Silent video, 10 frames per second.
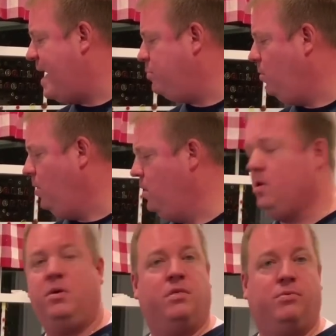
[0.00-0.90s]
apple,
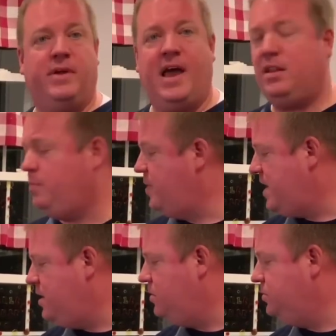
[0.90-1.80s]
3
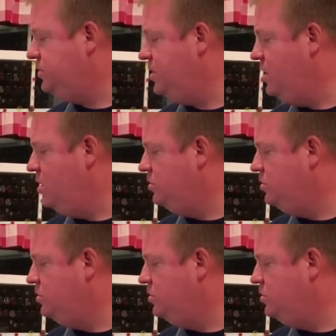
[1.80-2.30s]
jalapeños,